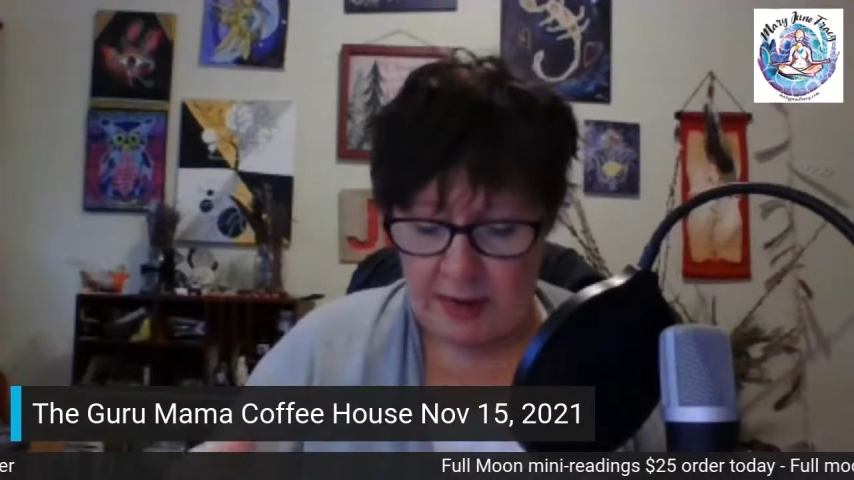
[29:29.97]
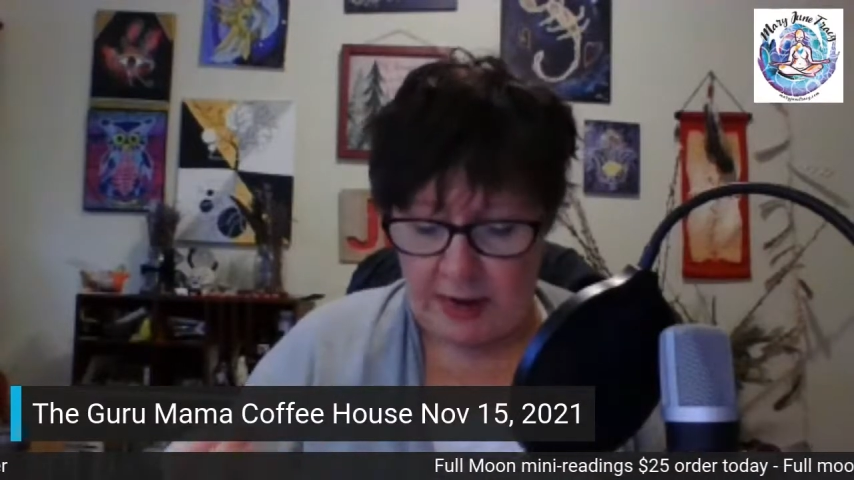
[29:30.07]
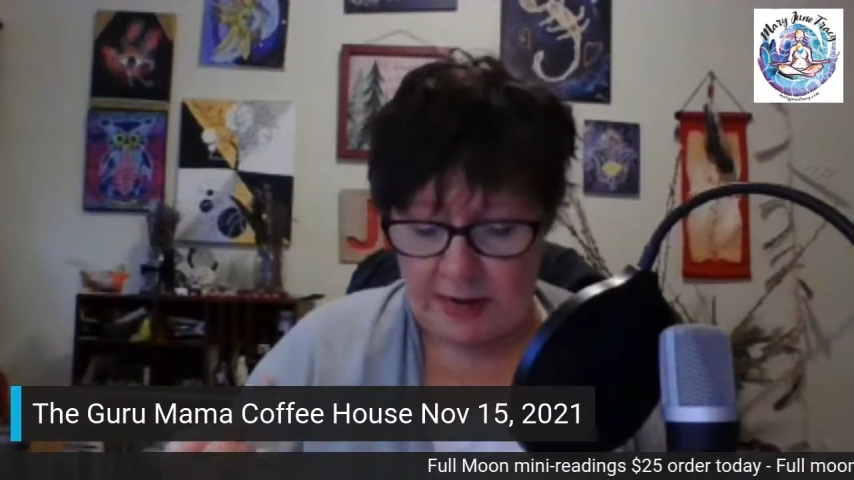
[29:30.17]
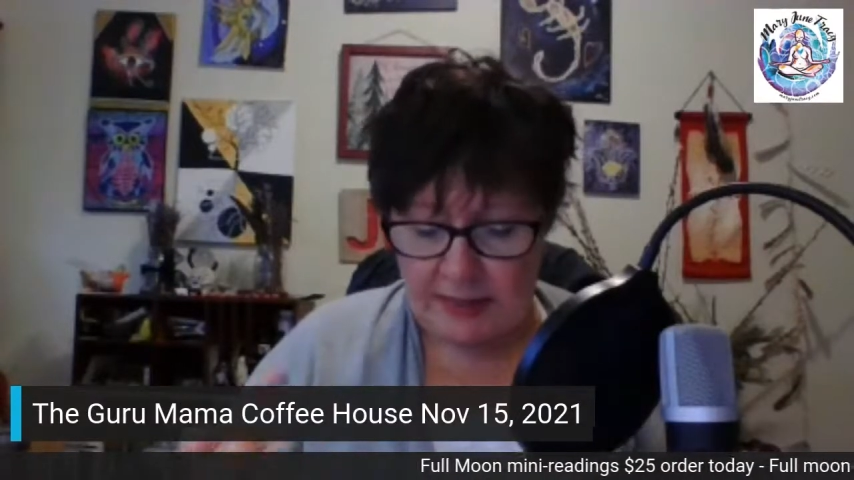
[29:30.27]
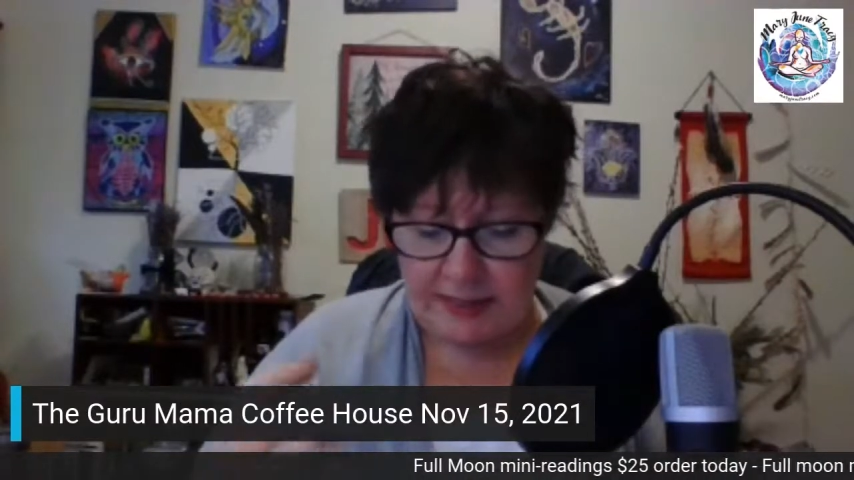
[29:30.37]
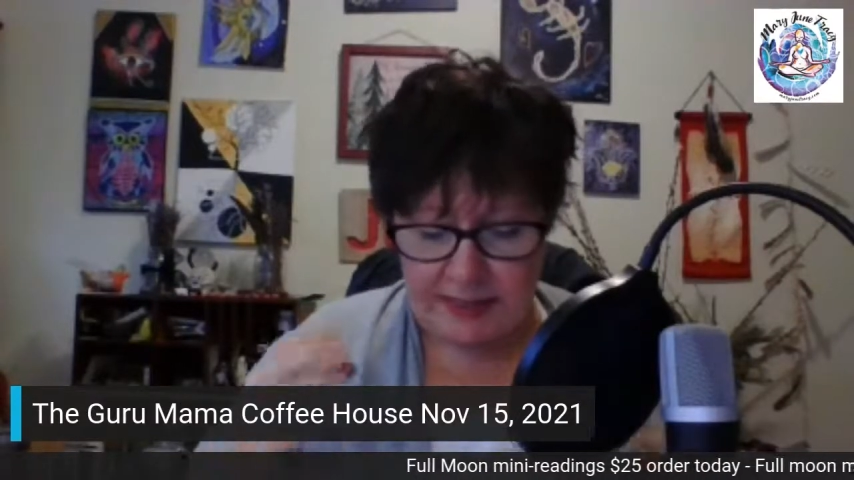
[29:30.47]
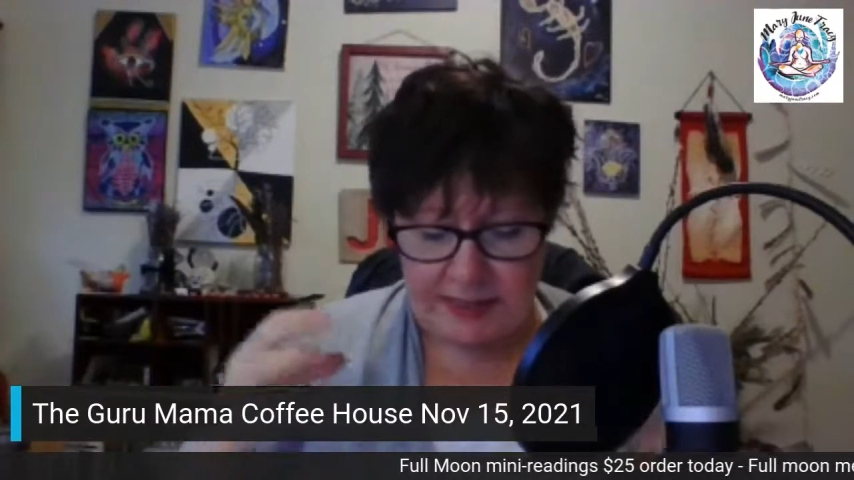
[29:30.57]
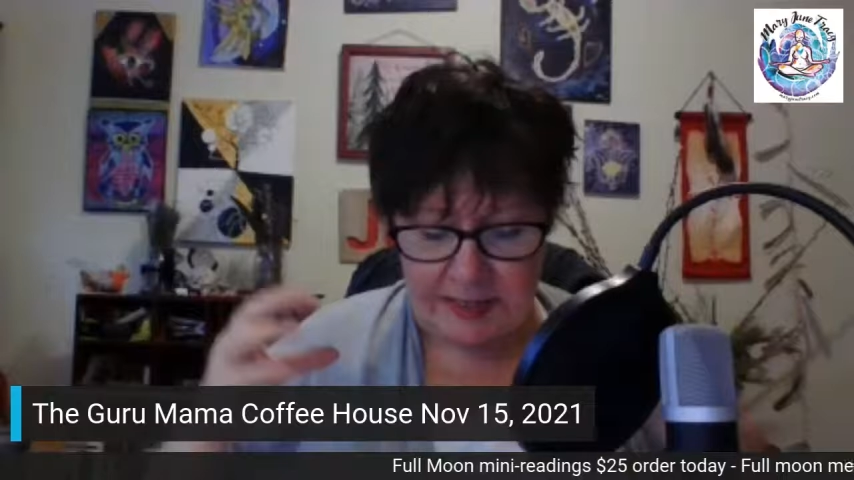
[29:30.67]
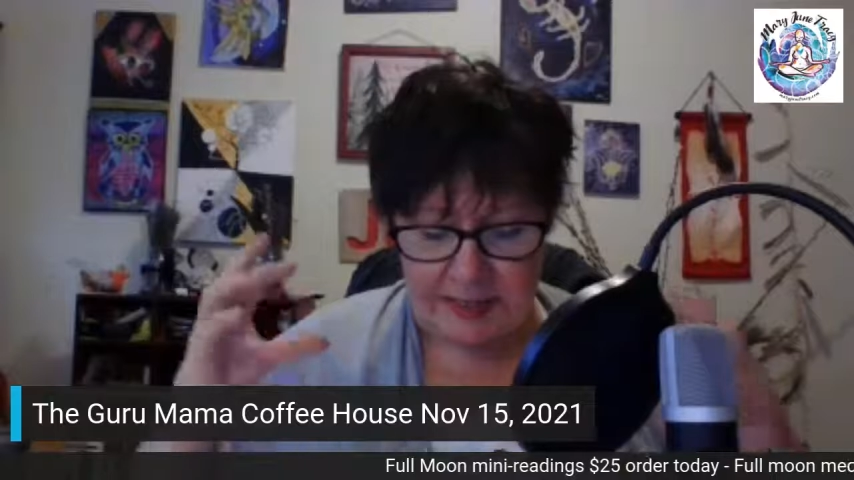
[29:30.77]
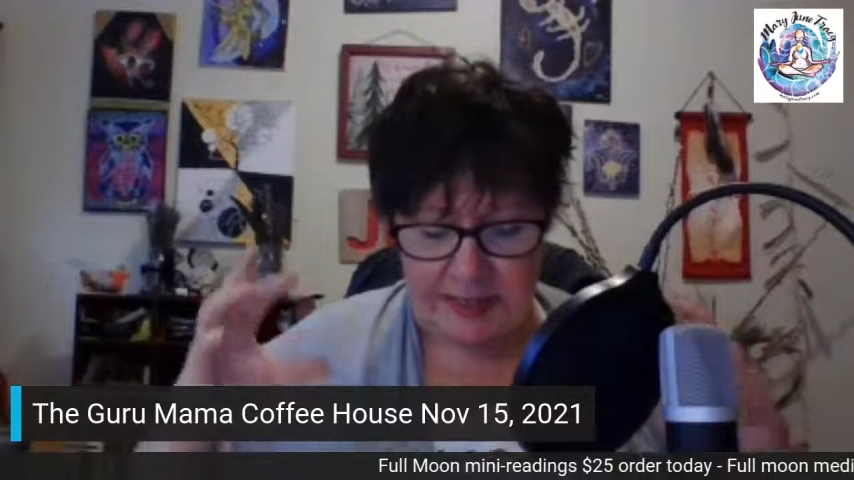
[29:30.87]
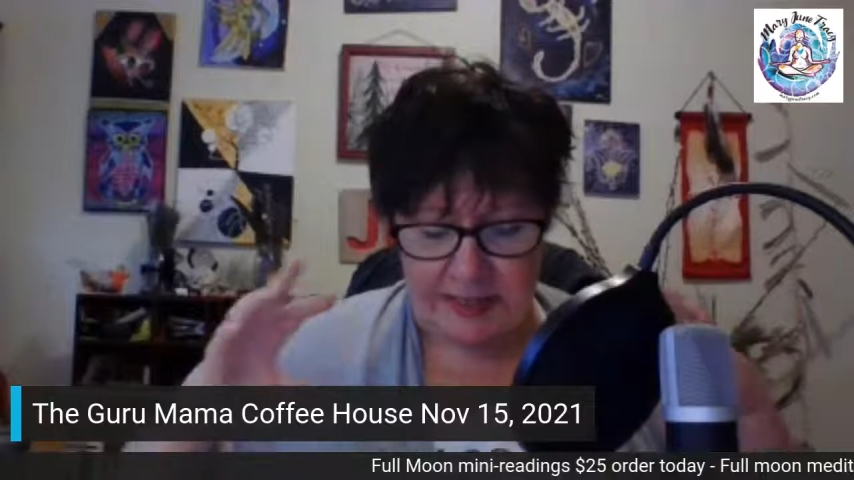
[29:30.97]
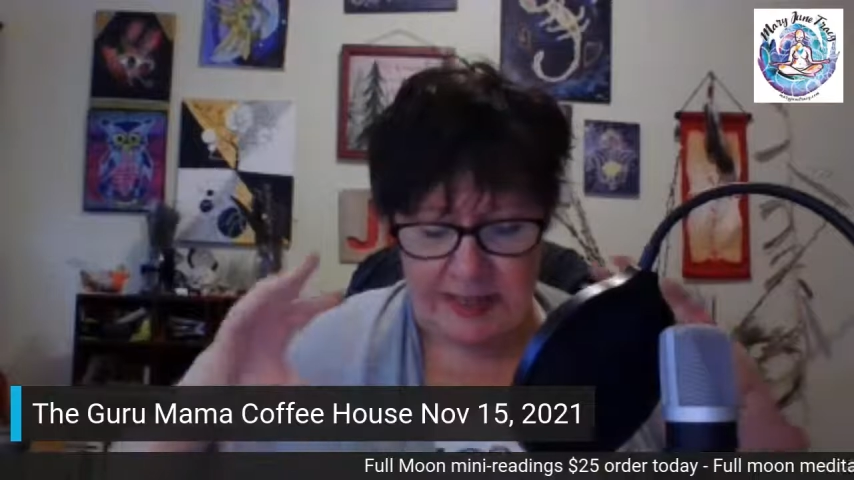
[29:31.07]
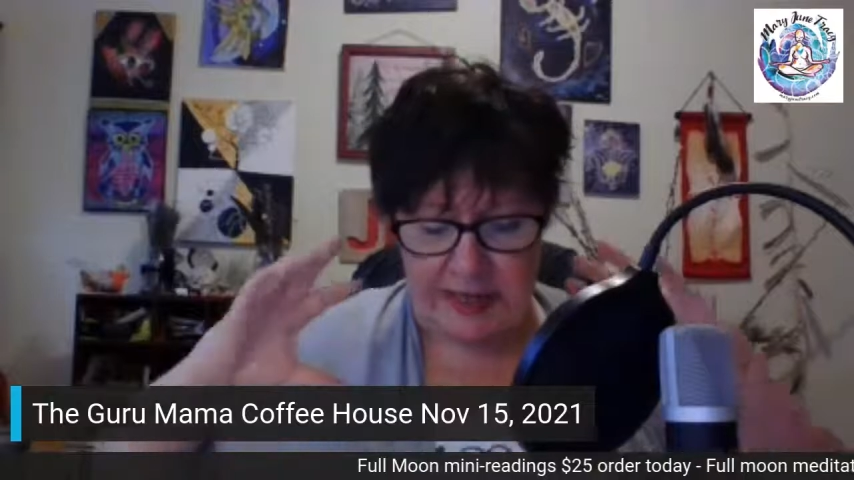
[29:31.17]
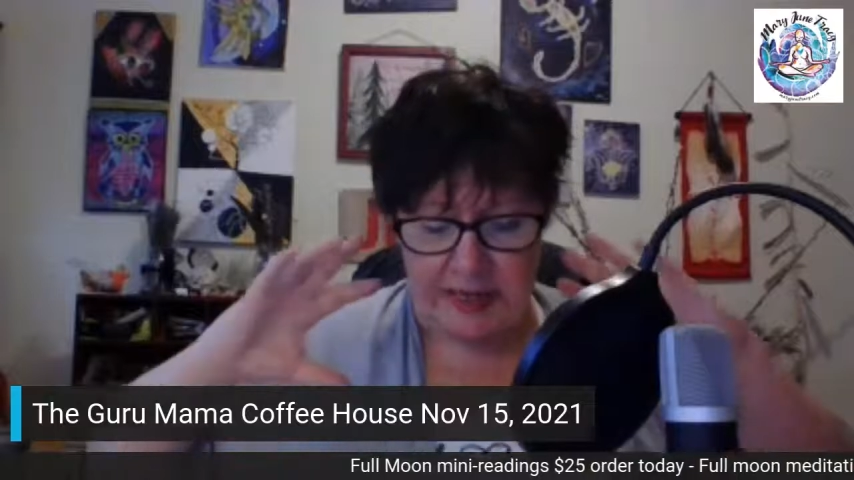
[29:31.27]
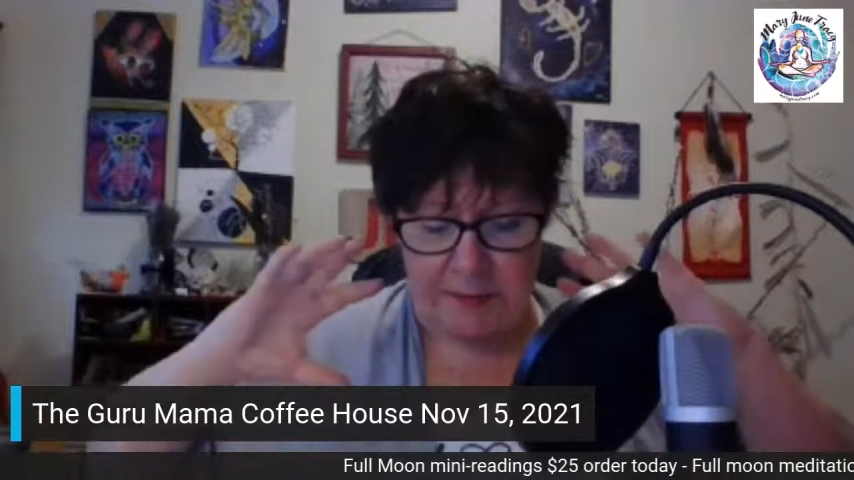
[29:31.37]
And this is
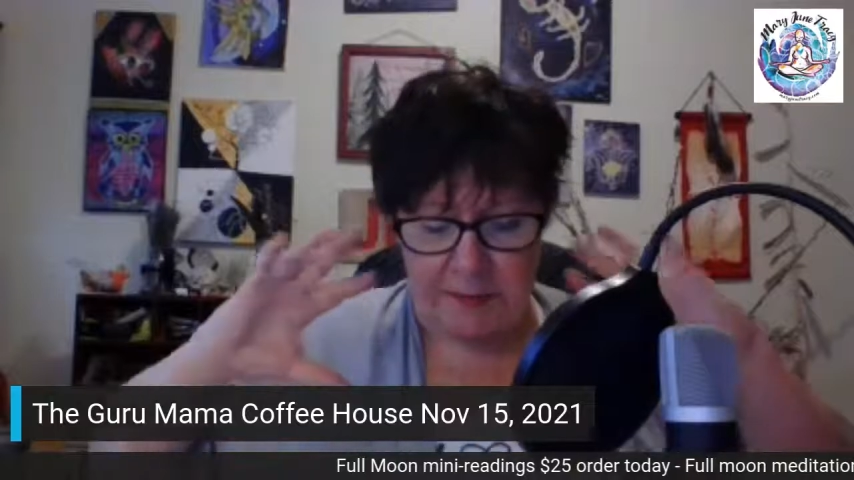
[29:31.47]
indicating